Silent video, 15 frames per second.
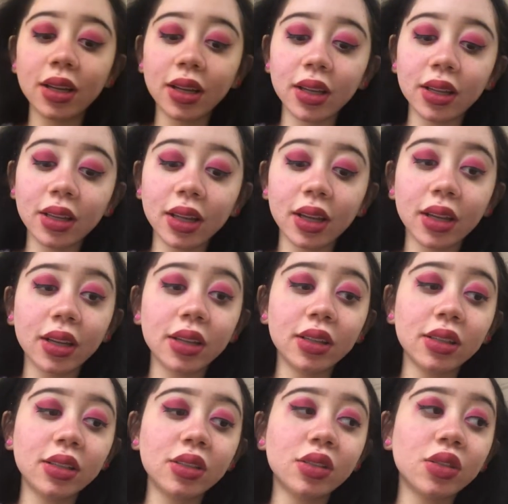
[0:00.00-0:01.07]
And then
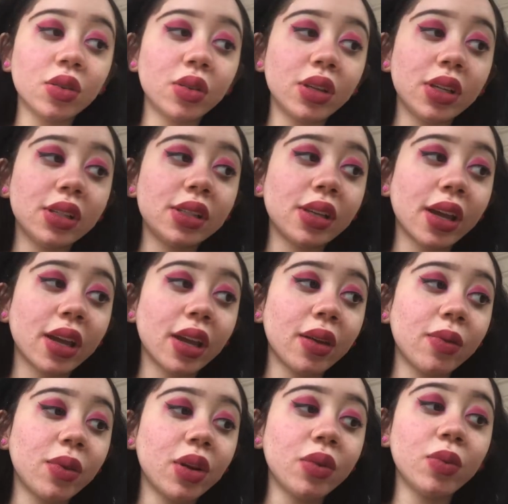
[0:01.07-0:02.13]
so the
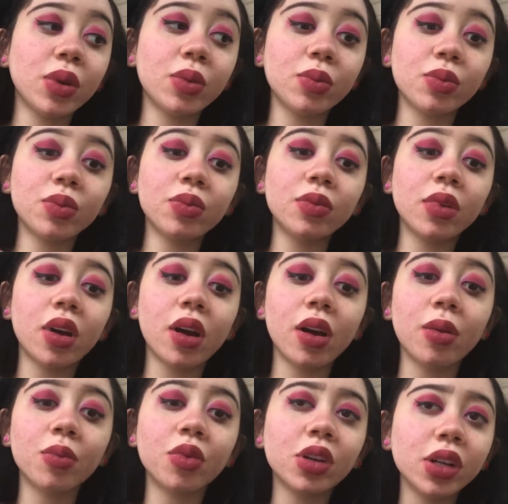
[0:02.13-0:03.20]
second one went
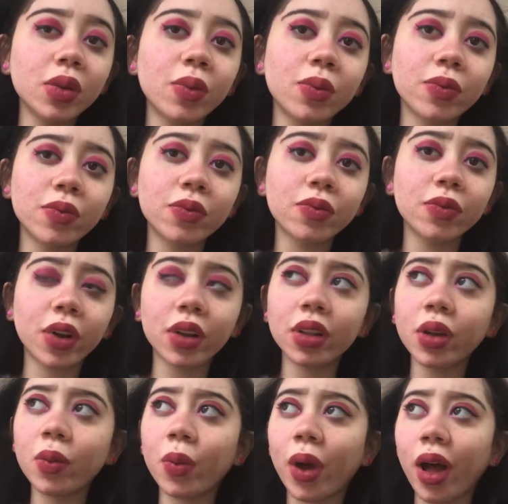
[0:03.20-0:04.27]

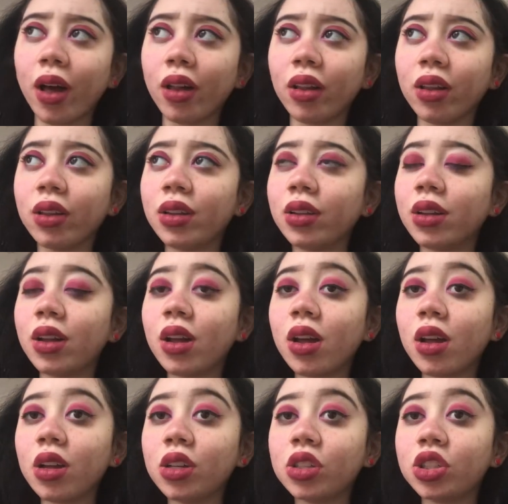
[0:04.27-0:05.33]
fairly well.
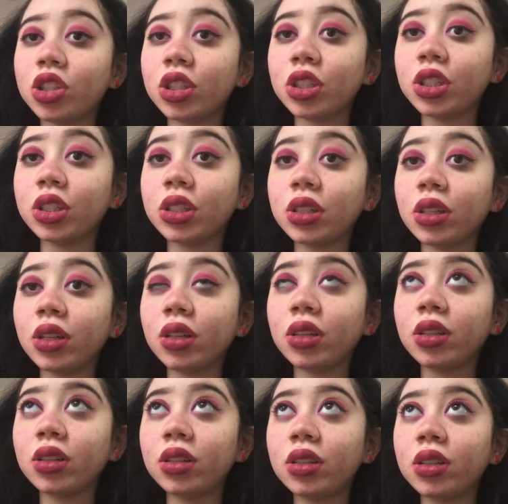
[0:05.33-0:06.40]
She
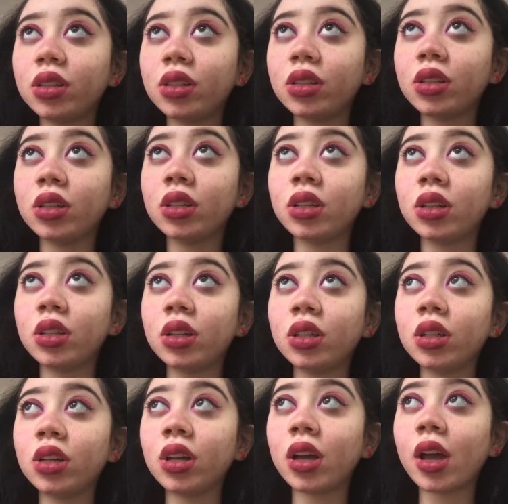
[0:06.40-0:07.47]

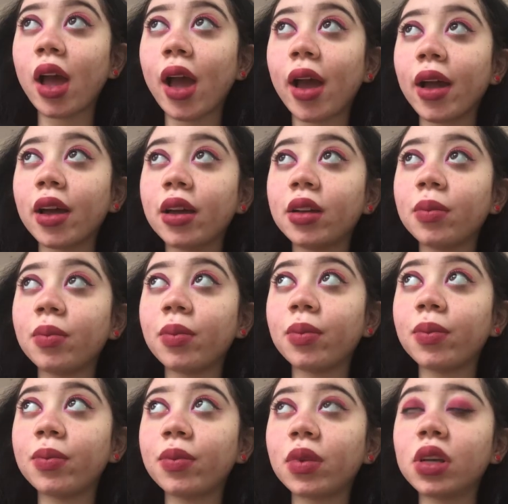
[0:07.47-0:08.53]
had,
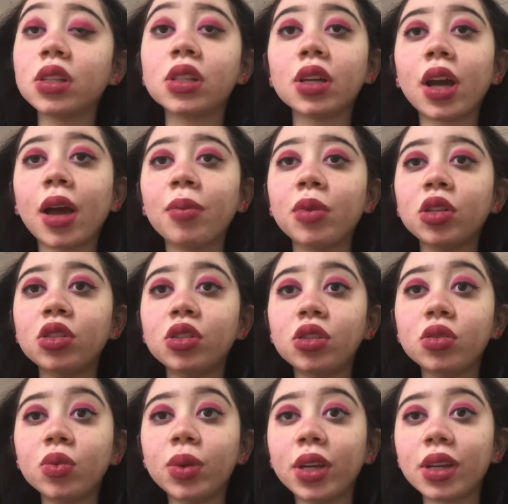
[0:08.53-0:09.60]
because it had been
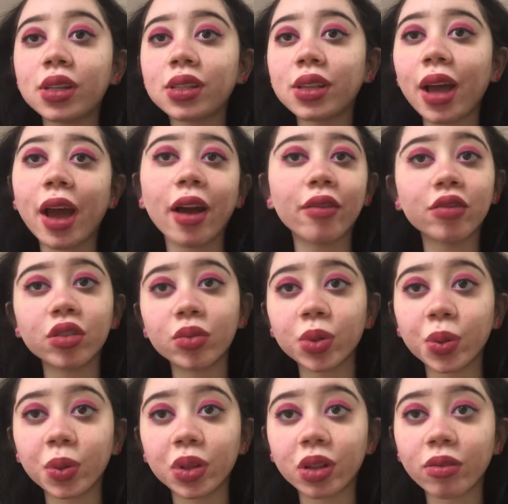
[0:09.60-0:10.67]
2 weeks after
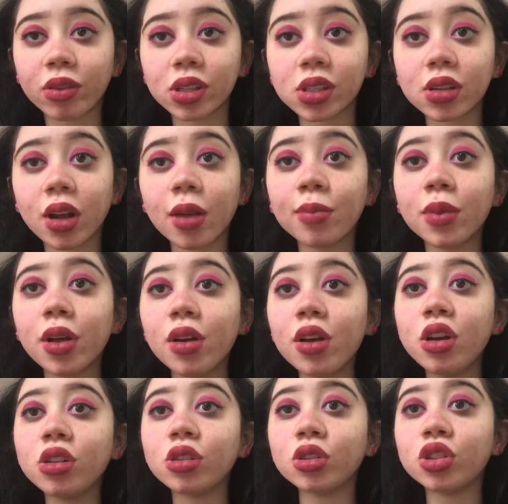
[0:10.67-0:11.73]
we went the first time,
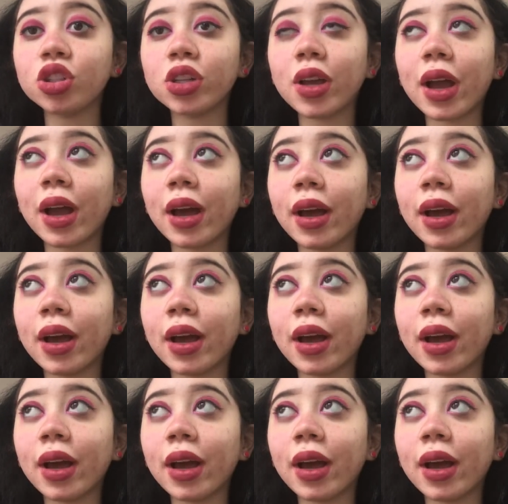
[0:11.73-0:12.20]
so she